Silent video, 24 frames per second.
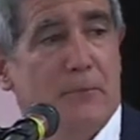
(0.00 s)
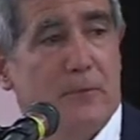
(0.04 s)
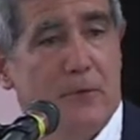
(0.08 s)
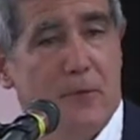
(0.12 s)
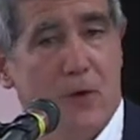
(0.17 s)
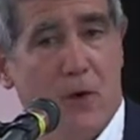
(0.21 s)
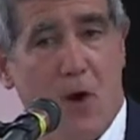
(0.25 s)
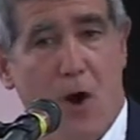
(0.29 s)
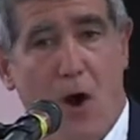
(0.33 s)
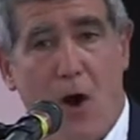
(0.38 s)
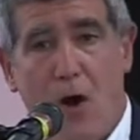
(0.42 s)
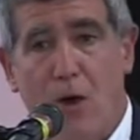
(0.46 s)

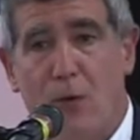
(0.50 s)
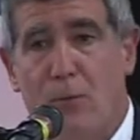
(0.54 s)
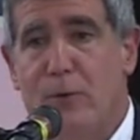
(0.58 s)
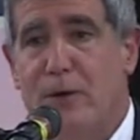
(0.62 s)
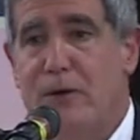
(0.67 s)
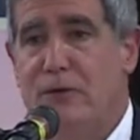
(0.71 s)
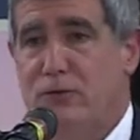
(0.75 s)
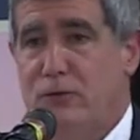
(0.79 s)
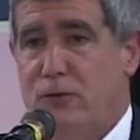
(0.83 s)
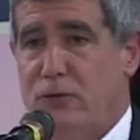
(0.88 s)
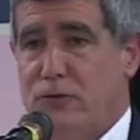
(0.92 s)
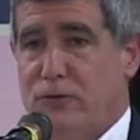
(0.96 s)
there are
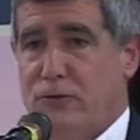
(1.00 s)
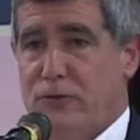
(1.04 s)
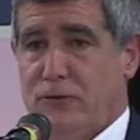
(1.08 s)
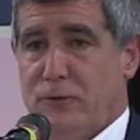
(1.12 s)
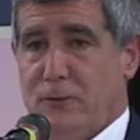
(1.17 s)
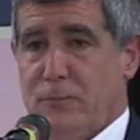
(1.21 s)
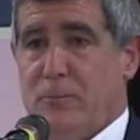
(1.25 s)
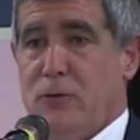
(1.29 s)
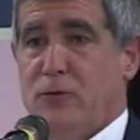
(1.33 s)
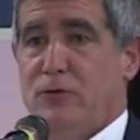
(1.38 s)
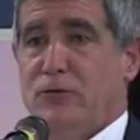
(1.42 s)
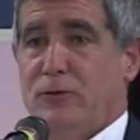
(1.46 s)
resources
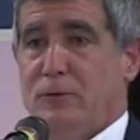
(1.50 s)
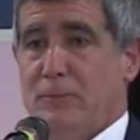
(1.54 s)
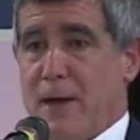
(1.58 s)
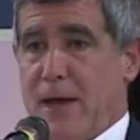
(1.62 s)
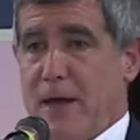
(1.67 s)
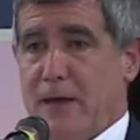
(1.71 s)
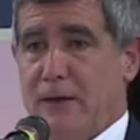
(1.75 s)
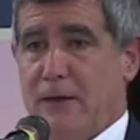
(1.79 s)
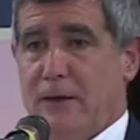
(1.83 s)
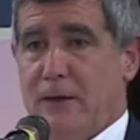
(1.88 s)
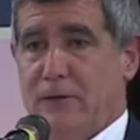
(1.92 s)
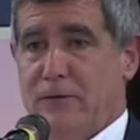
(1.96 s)
for pushing
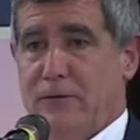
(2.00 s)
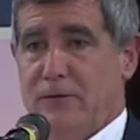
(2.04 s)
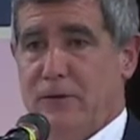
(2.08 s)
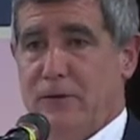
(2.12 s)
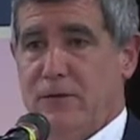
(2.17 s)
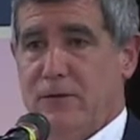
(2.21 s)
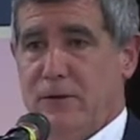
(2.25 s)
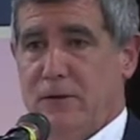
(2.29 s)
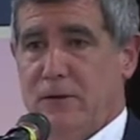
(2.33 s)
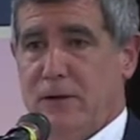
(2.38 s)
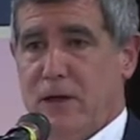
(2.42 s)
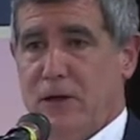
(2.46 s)
back against the
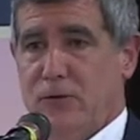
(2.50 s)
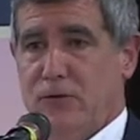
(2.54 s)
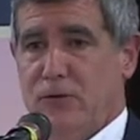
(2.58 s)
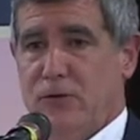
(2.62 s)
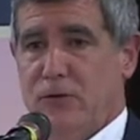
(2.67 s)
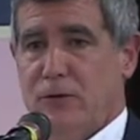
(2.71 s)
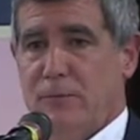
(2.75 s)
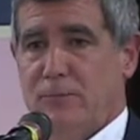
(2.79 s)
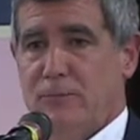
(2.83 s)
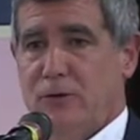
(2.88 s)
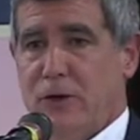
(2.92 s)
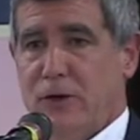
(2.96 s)

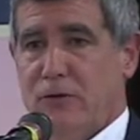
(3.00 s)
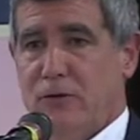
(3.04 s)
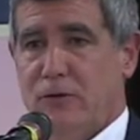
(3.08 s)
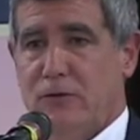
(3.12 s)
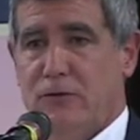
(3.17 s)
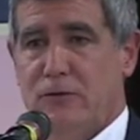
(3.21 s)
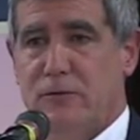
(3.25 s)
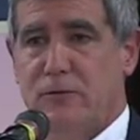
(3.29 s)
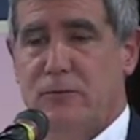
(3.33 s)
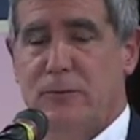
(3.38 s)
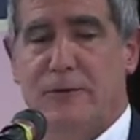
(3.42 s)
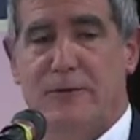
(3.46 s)
theological
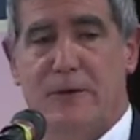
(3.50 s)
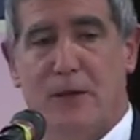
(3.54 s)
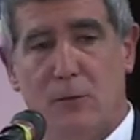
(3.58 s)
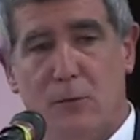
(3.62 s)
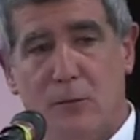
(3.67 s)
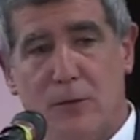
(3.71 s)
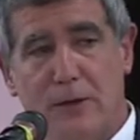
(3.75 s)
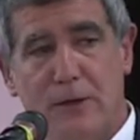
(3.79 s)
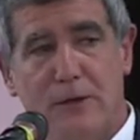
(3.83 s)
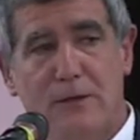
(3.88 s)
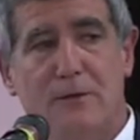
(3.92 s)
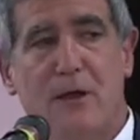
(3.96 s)
objections, right? That it
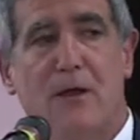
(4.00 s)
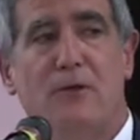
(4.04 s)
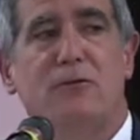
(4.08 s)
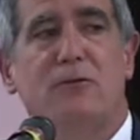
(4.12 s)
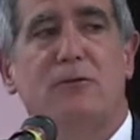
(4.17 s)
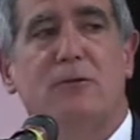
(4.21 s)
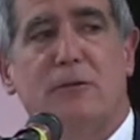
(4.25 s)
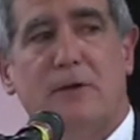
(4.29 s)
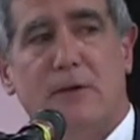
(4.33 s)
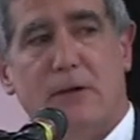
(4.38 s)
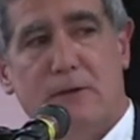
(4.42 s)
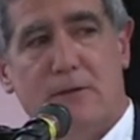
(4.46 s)
really
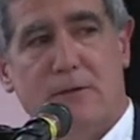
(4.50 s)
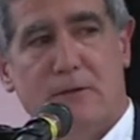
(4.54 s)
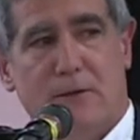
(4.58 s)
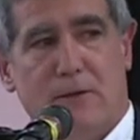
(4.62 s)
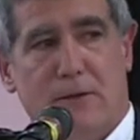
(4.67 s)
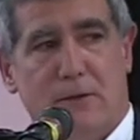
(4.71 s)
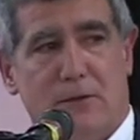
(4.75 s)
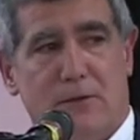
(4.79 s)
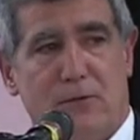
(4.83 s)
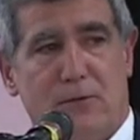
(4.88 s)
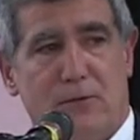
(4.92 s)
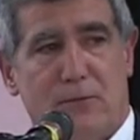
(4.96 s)
doesn't lead to
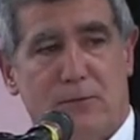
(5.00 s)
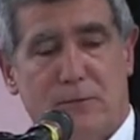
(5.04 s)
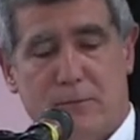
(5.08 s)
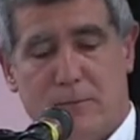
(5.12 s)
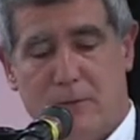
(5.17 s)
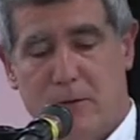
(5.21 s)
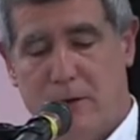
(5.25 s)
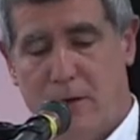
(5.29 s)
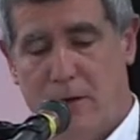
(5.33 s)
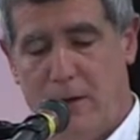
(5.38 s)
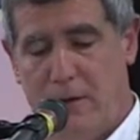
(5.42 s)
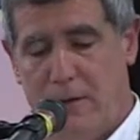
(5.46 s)
these
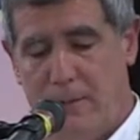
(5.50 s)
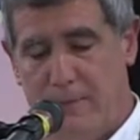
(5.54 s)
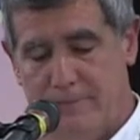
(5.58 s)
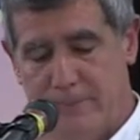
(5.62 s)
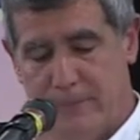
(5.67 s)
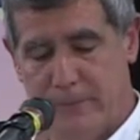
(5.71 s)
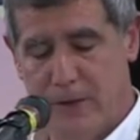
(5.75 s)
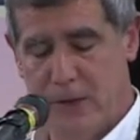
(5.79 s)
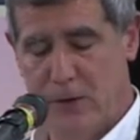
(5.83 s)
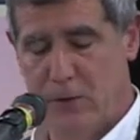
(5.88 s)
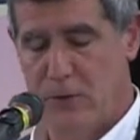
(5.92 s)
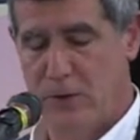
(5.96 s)
um,
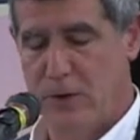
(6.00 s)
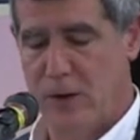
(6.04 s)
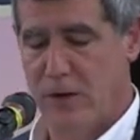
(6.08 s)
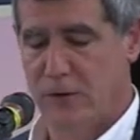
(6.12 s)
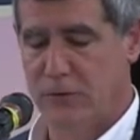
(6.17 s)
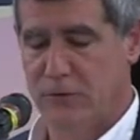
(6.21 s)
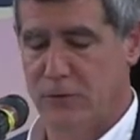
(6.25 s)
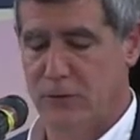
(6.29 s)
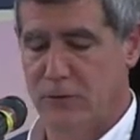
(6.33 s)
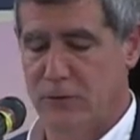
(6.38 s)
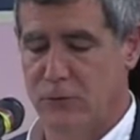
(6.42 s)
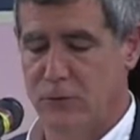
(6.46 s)

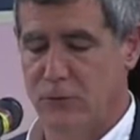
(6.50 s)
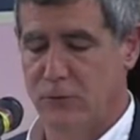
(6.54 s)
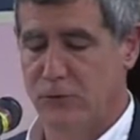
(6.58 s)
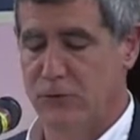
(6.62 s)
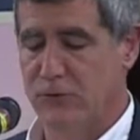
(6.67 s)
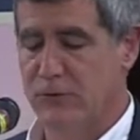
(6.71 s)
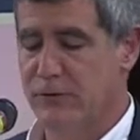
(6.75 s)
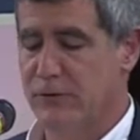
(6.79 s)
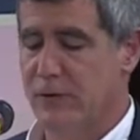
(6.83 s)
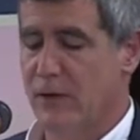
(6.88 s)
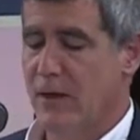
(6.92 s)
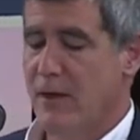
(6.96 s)
heterodox
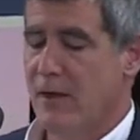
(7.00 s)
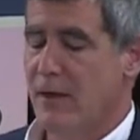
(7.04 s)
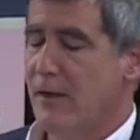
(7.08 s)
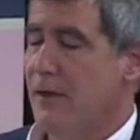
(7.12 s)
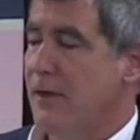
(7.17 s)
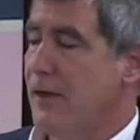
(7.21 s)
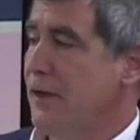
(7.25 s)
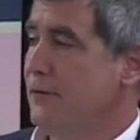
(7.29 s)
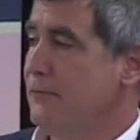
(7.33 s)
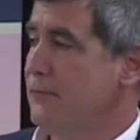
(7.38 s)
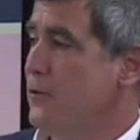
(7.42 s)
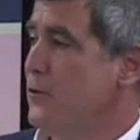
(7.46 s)
conclusions.
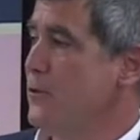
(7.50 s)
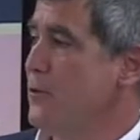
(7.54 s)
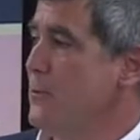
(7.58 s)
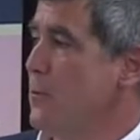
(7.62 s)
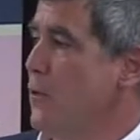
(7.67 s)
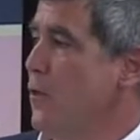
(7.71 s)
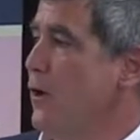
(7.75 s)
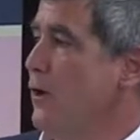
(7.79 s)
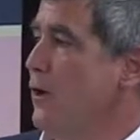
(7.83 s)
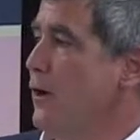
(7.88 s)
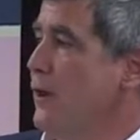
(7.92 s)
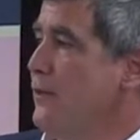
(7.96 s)
And
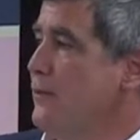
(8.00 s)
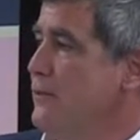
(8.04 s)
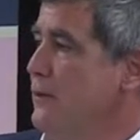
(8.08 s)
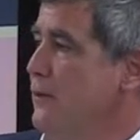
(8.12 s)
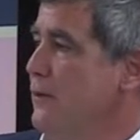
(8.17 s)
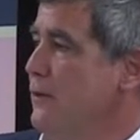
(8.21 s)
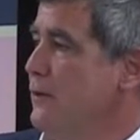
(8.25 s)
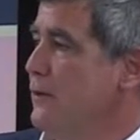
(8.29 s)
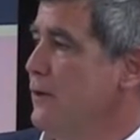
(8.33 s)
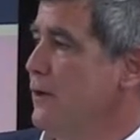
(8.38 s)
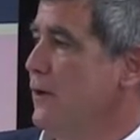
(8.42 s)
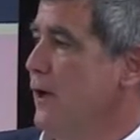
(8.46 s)
furthermore, I
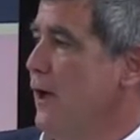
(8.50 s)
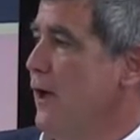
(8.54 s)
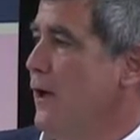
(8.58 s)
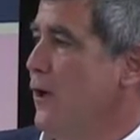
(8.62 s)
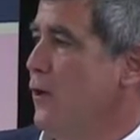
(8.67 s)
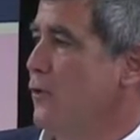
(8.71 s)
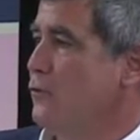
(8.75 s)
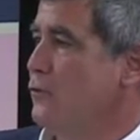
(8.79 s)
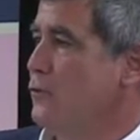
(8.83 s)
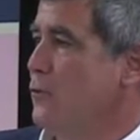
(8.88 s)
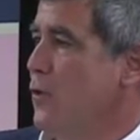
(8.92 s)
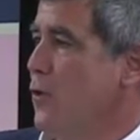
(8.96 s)
think I
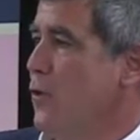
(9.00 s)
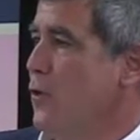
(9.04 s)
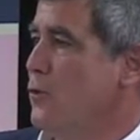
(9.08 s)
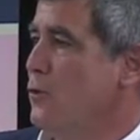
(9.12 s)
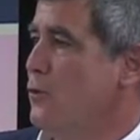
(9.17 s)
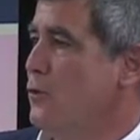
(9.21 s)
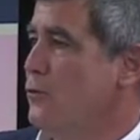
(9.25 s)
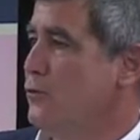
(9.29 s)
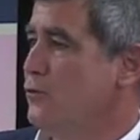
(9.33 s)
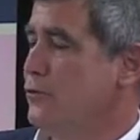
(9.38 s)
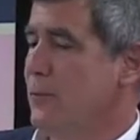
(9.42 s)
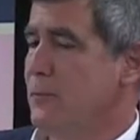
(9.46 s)
also owe
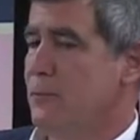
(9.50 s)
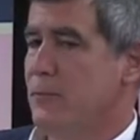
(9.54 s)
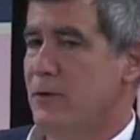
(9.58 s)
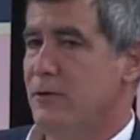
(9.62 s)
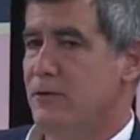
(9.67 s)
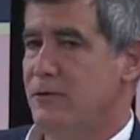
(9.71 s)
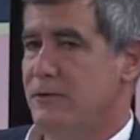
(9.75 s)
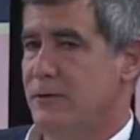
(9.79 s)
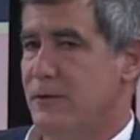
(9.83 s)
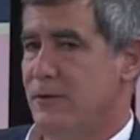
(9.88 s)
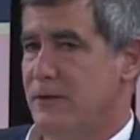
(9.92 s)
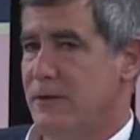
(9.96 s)
you some
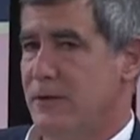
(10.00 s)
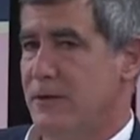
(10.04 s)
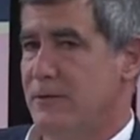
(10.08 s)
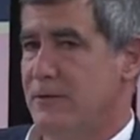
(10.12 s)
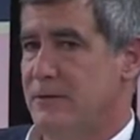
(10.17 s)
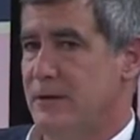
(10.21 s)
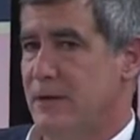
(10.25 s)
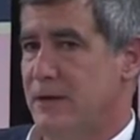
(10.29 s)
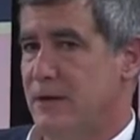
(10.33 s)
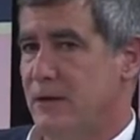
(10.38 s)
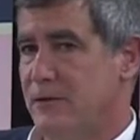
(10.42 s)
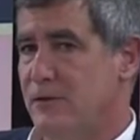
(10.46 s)
reason to think
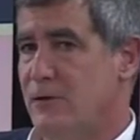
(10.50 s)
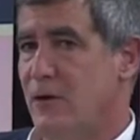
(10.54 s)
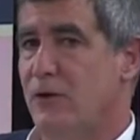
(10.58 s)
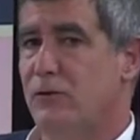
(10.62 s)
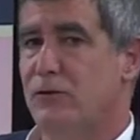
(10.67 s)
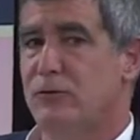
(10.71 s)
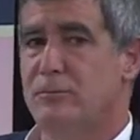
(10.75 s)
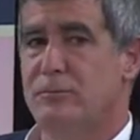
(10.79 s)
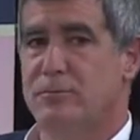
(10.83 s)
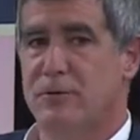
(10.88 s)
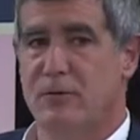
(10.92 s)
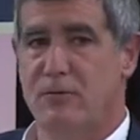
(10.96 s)
that it
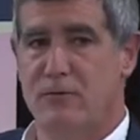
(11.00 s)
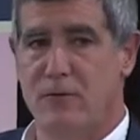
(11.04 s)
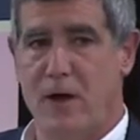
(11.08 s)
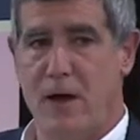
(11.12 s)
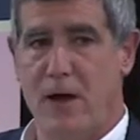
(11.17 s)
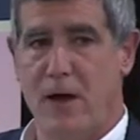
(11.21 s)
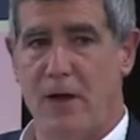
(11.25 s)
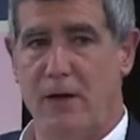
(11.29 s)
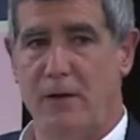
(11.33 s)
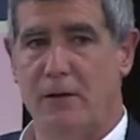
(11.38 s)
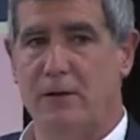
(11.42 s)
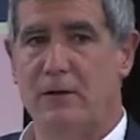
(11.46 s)
does
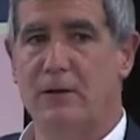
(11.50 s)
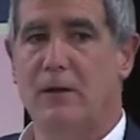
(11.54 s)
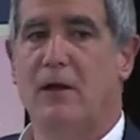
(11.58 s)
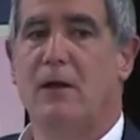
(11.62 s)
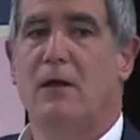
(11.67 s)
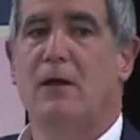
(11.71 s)
provide